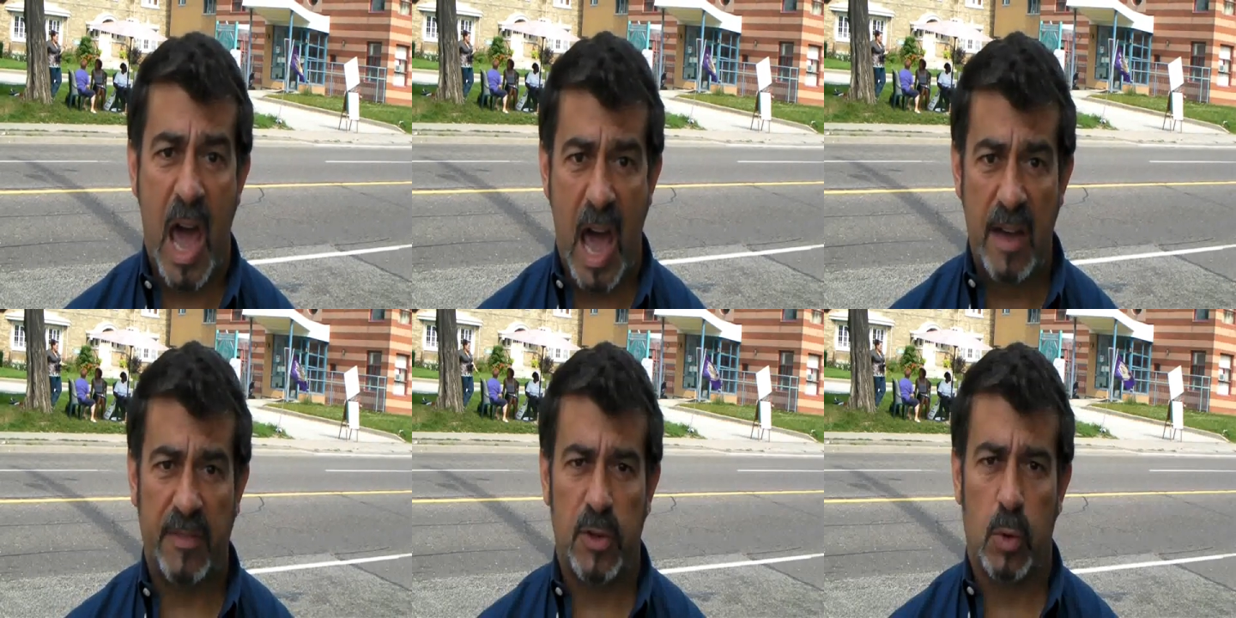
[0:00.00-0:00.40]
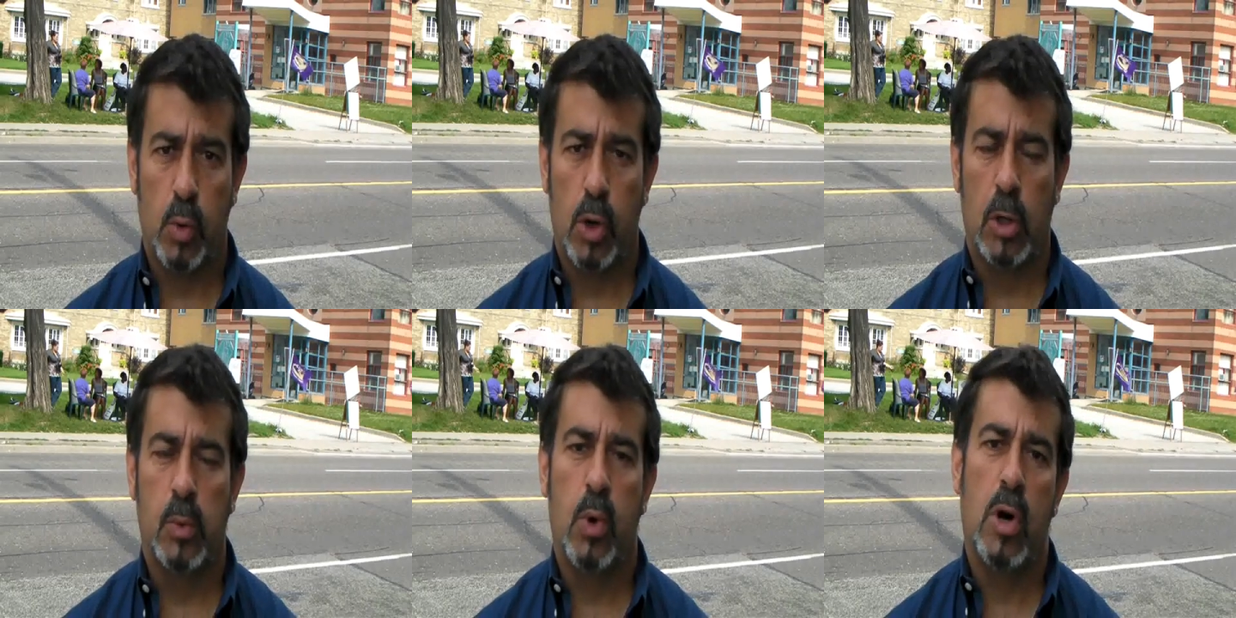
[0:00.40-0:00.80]
After
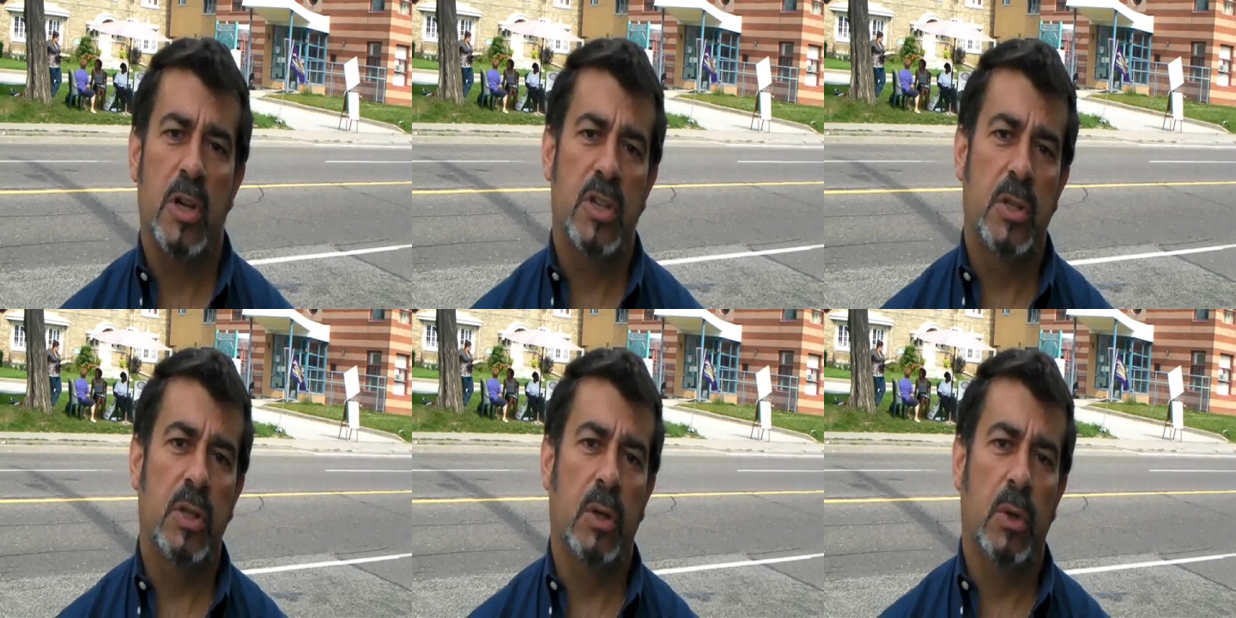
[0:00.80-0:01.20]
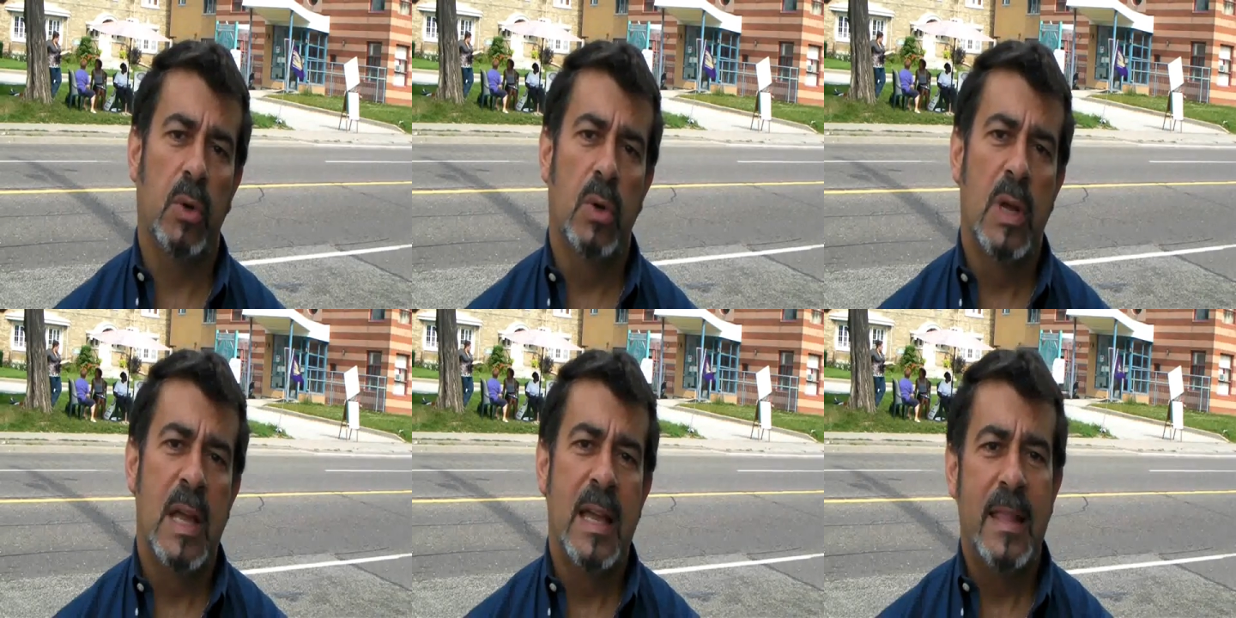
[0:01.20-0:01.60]
World War
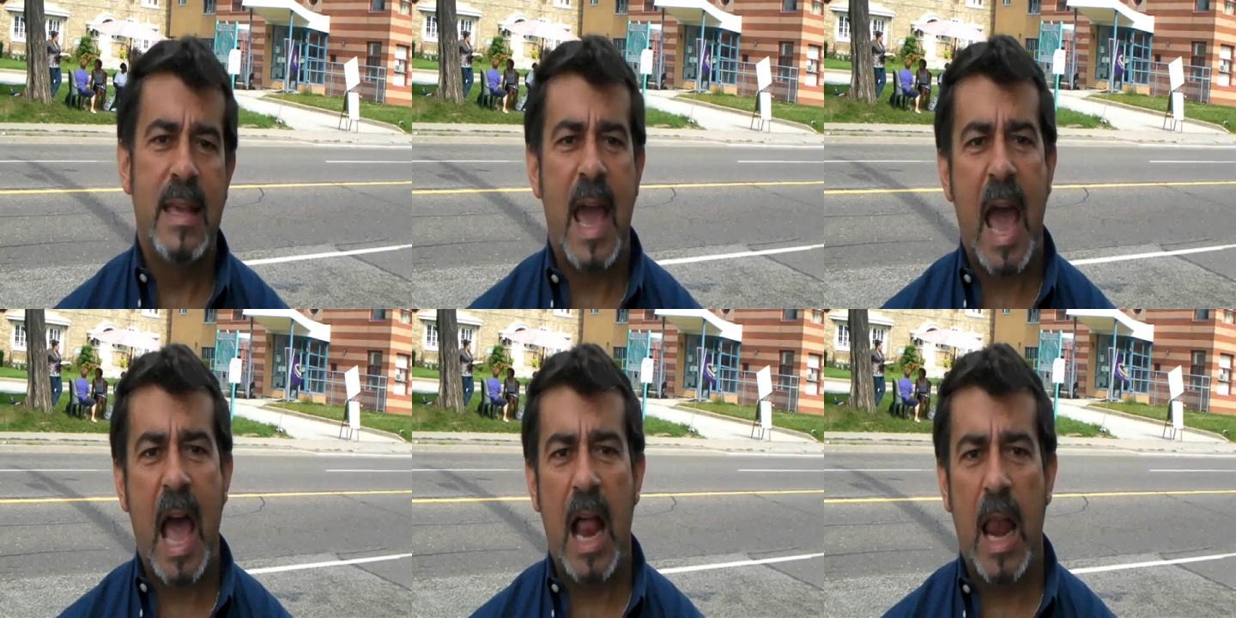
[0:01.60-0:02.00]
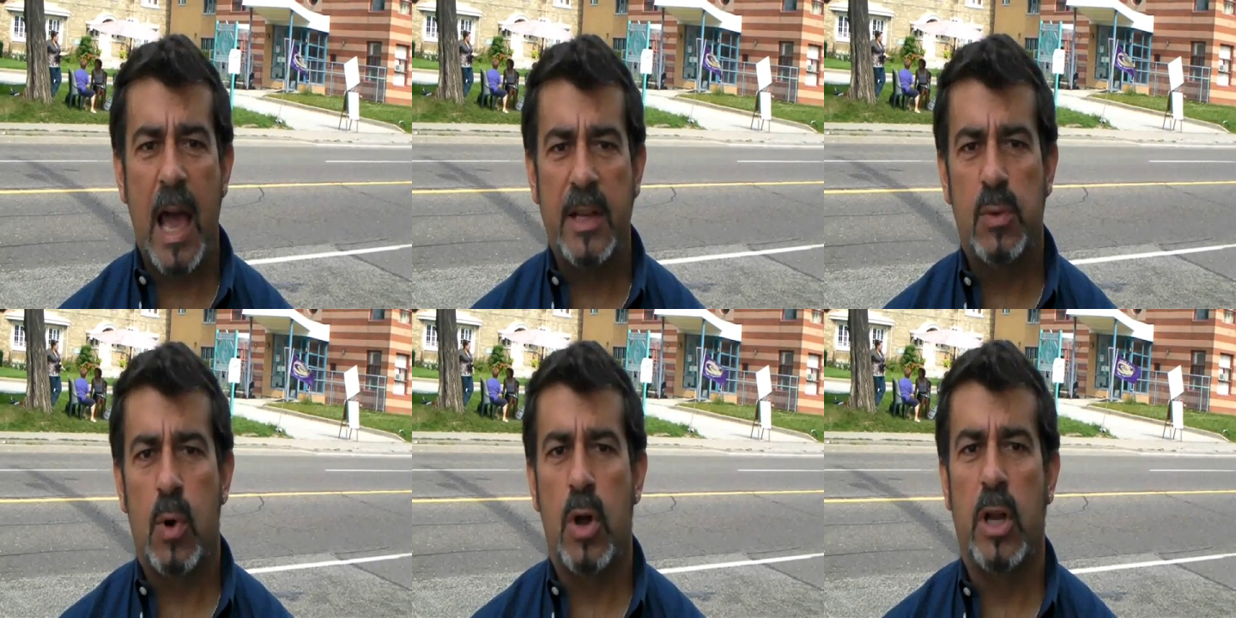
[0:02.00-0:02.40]
II, the
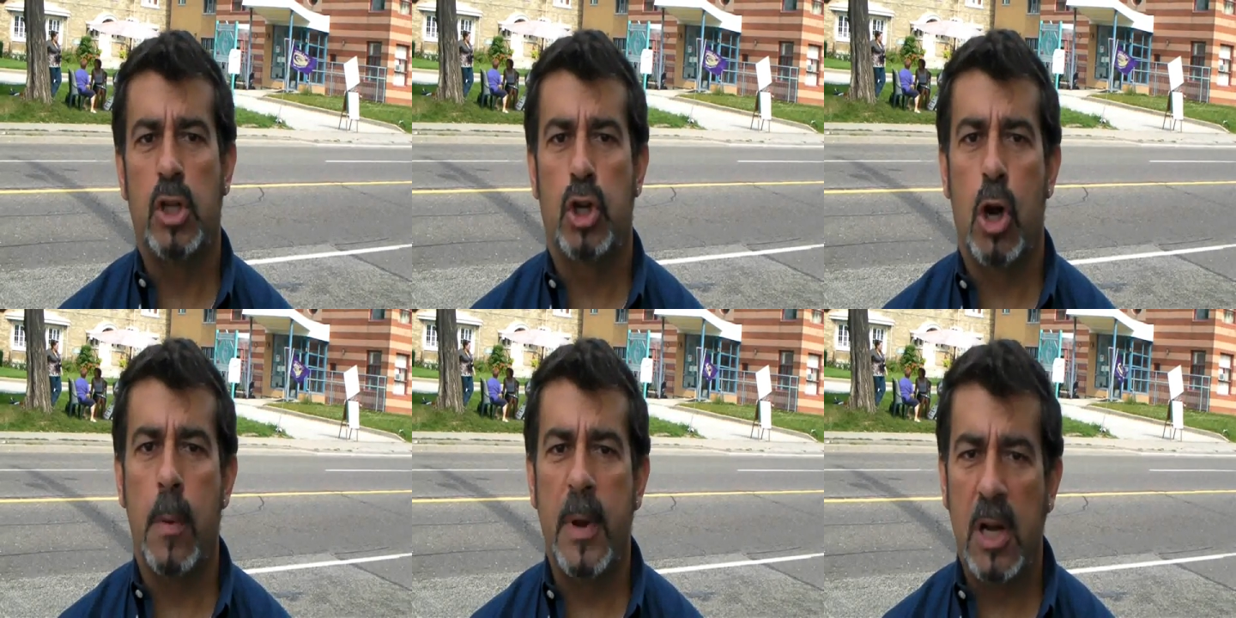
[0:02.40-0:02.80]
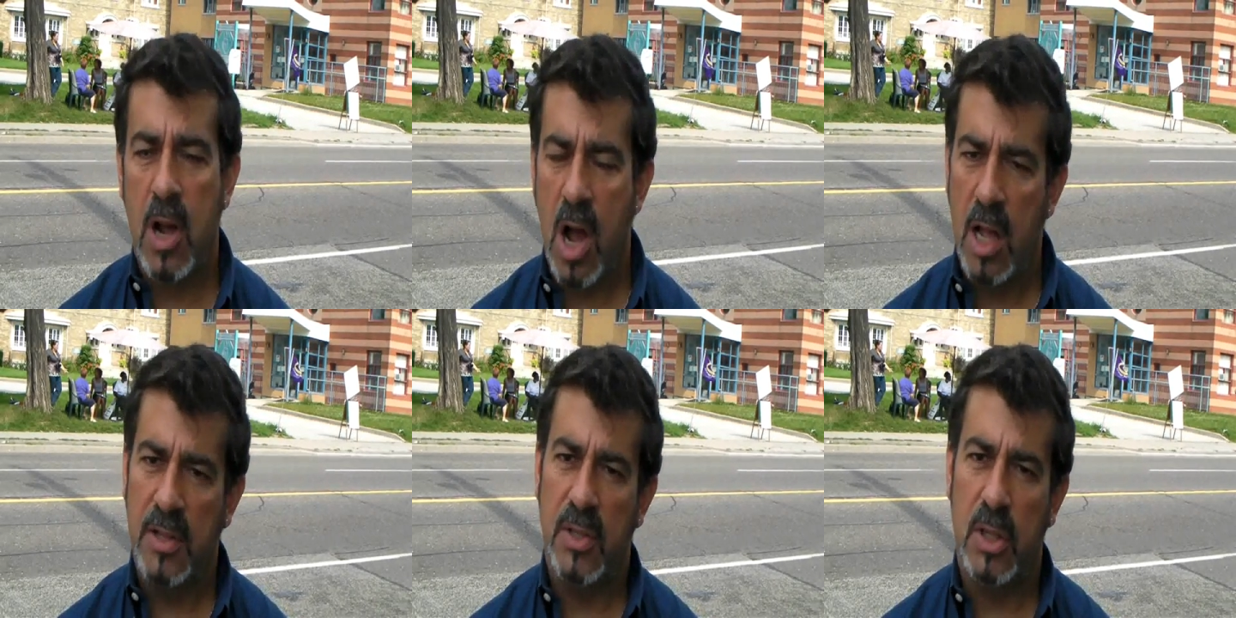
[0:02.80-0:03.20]
Allies wrote a German
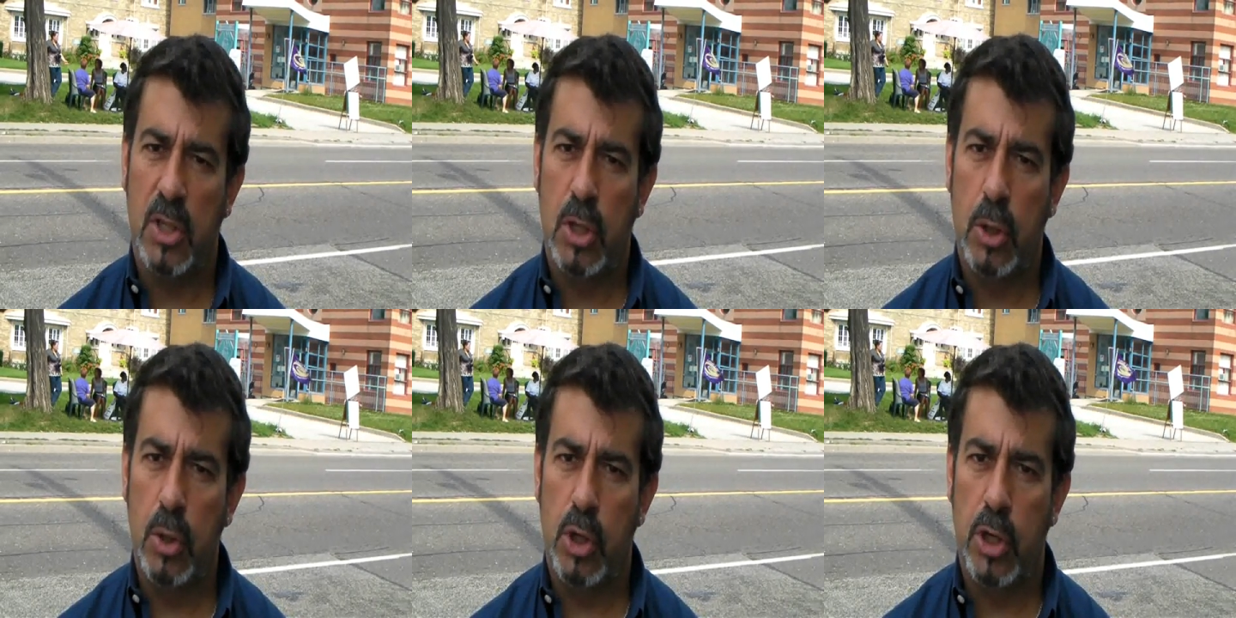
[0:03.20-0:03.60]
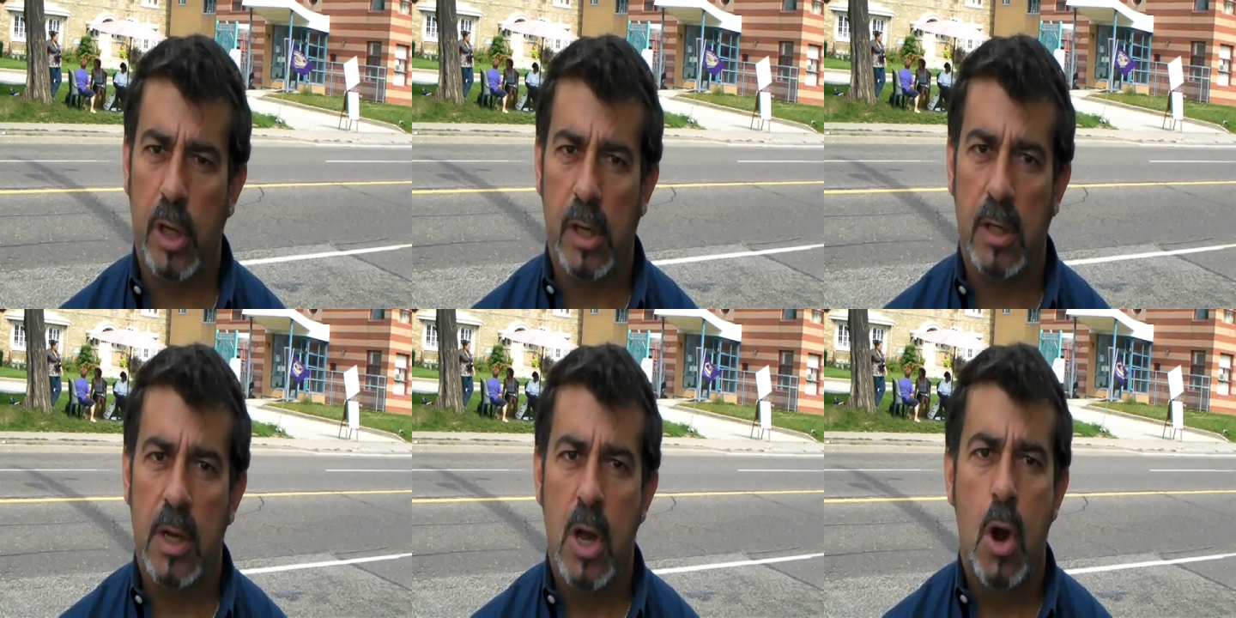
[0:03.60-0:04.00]
constitution